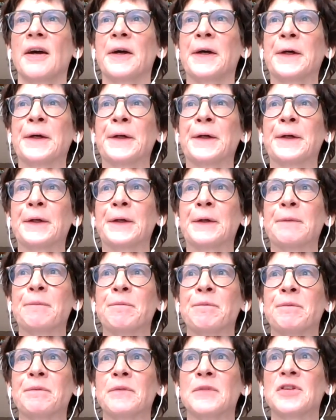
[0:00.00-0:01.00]

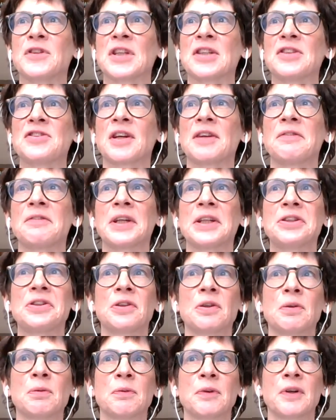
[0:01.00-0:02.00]
Since I read
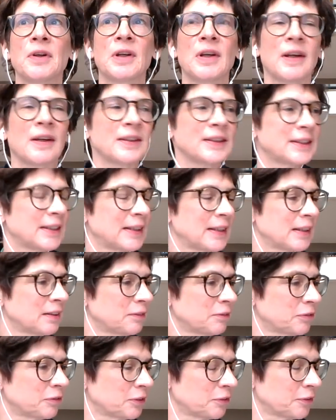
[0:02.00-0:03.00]
your work last
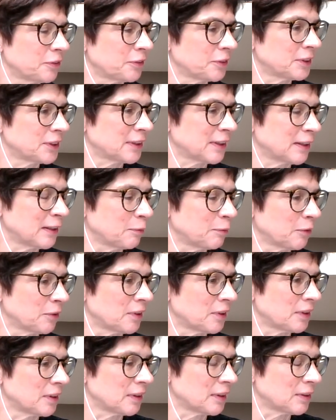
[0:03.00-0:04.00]
year for the first time,
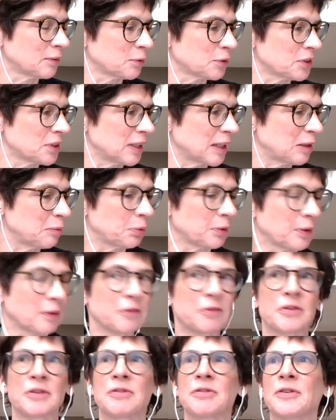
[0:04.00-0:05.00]
or that was in
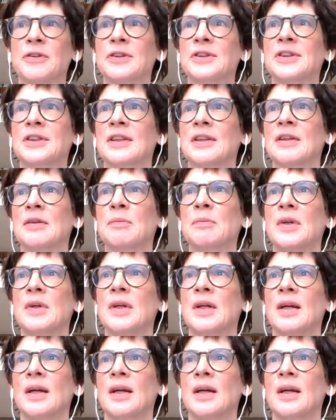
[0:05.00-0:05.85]
April for the first time,